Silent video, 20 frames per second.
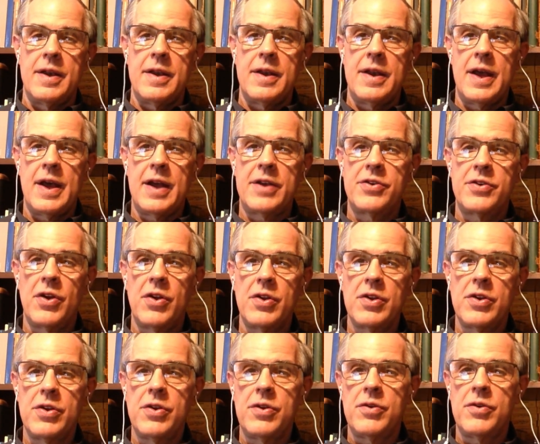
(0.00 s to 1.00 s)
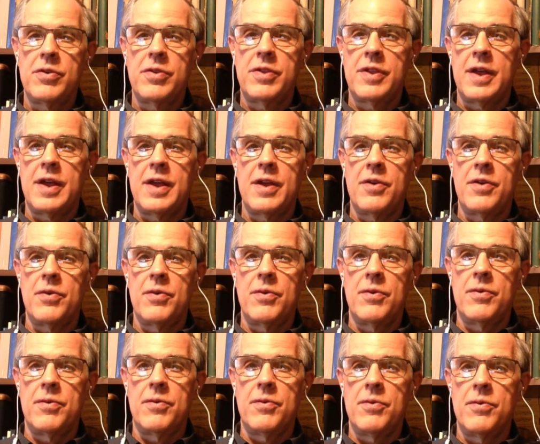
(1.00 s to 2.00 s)
Now, I told you that
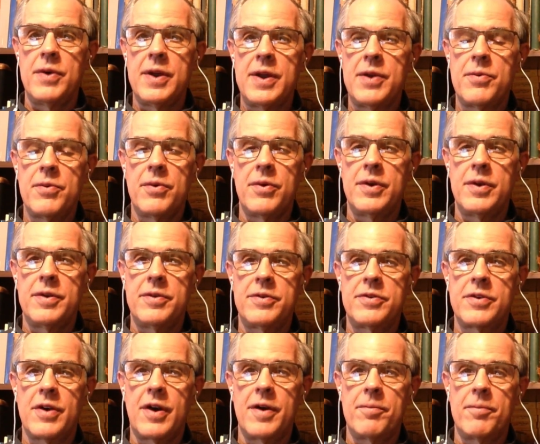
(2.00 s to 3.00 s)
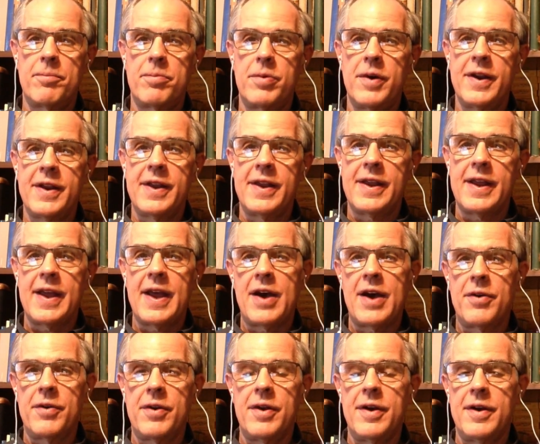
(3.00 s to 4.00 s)
we would start breaking
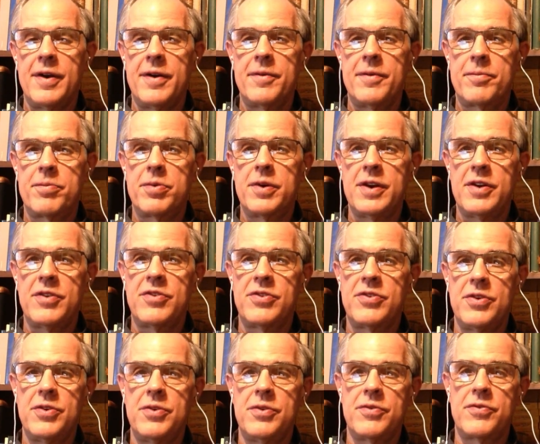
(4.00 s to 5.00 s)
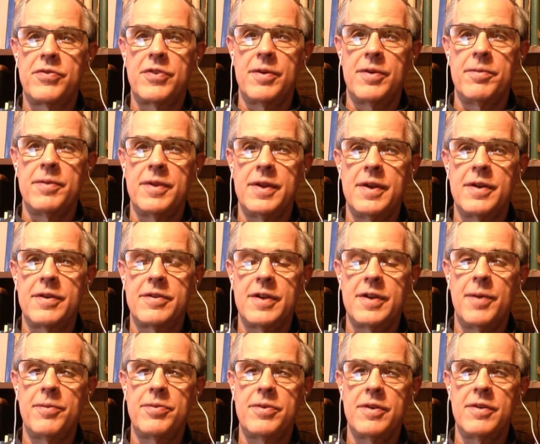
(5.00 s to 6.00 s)
out pretty soon from the
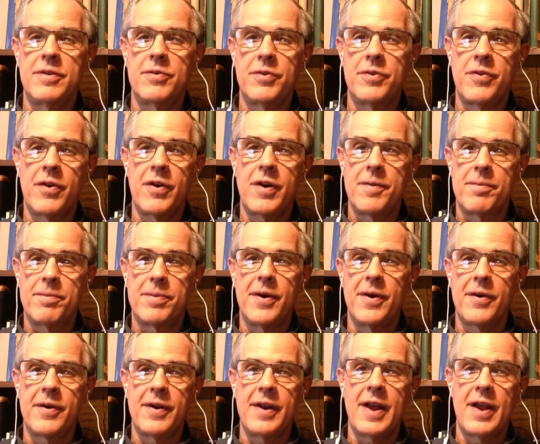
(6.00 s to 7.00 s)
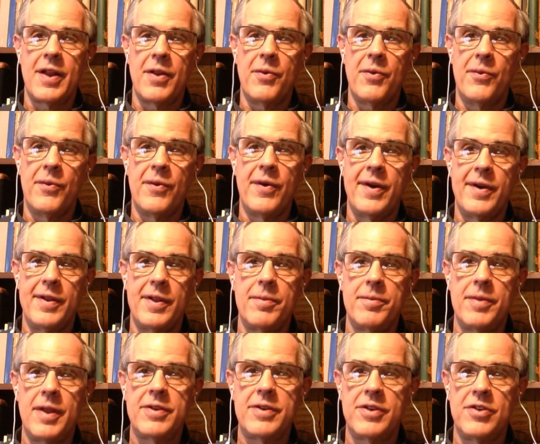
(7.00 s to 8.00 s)
assumptions. We've already broken out one of
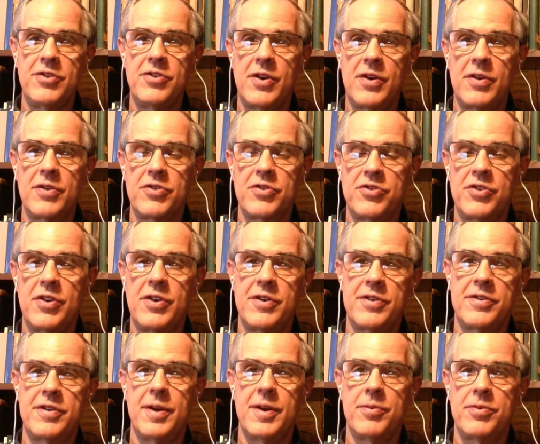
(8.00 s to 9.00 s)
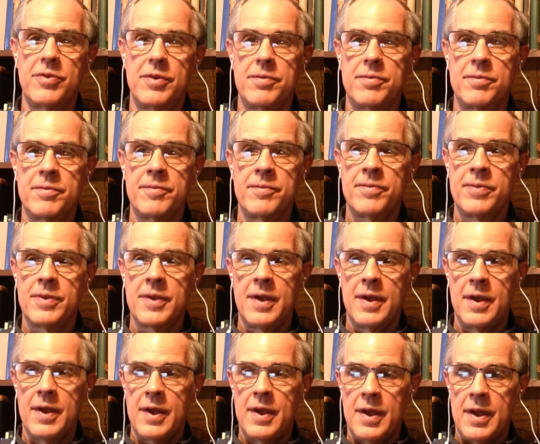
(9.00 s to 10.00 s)
them. That's the general shear assumption.
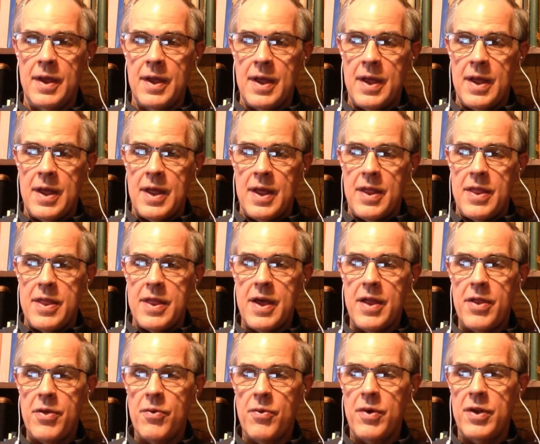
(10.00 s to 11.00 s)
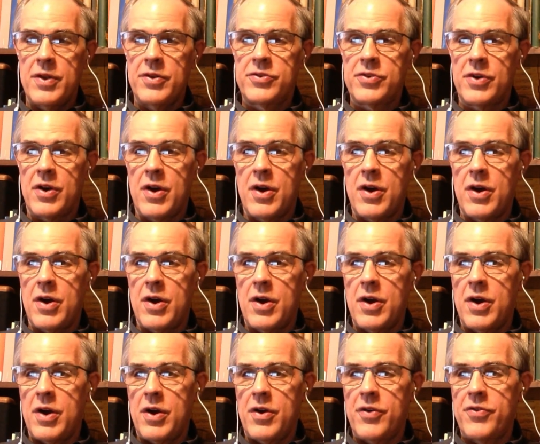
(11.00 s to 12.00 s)
The other ones
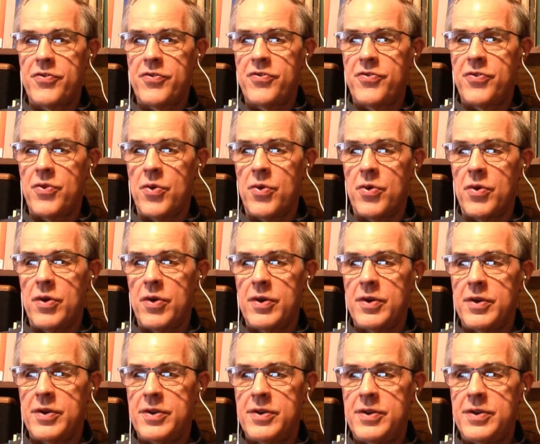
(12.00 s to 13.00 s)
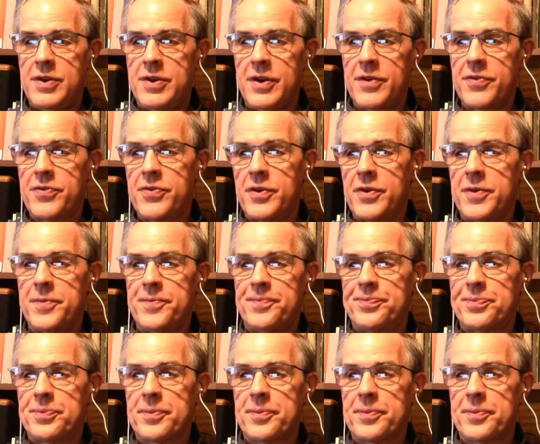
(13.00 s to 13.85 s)
are for different